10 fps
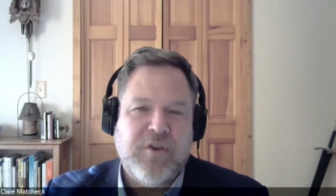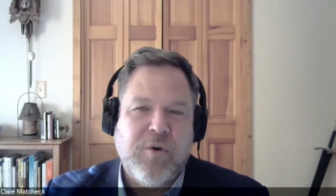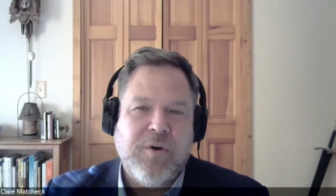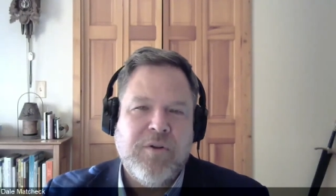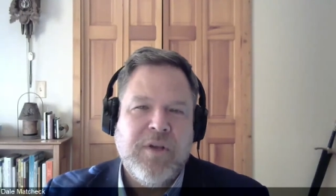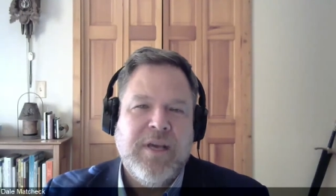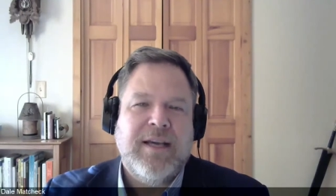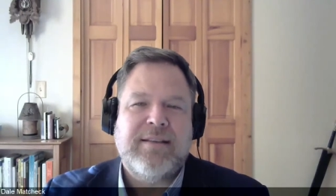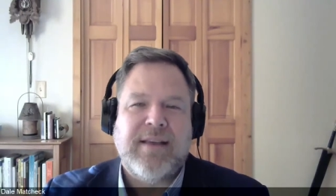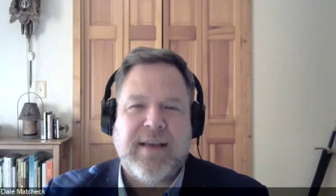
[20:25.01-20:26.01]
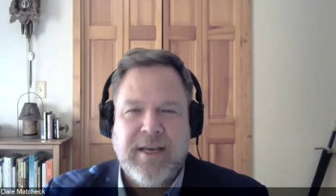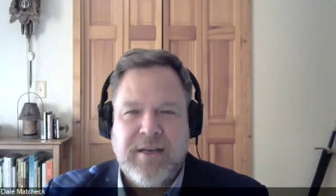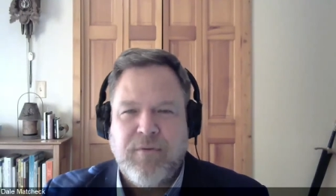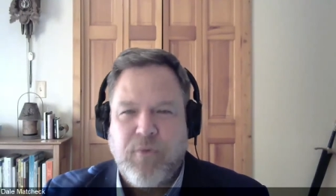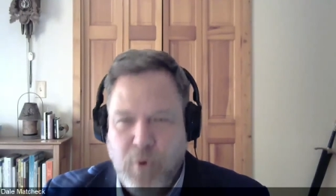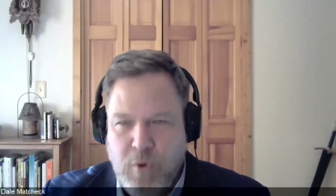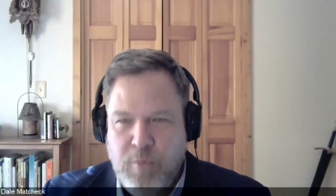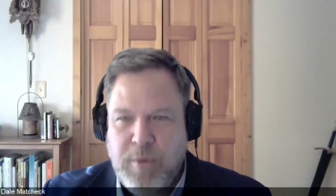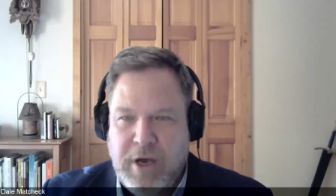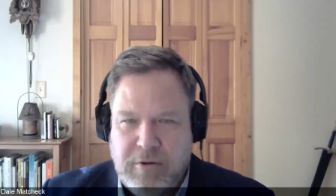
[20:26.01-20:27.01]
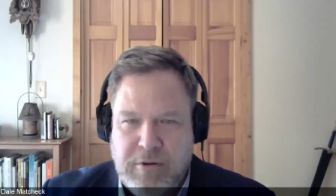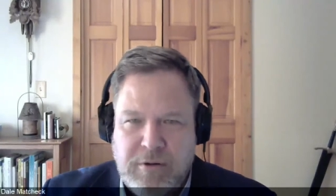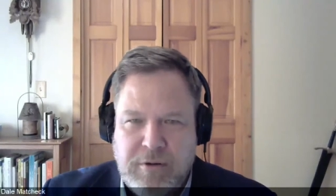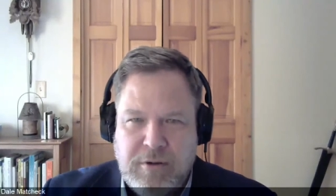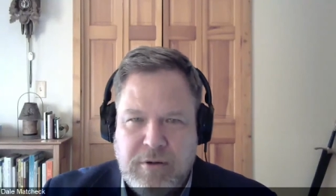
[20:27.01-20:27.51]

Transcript: Sowell as a kind of role model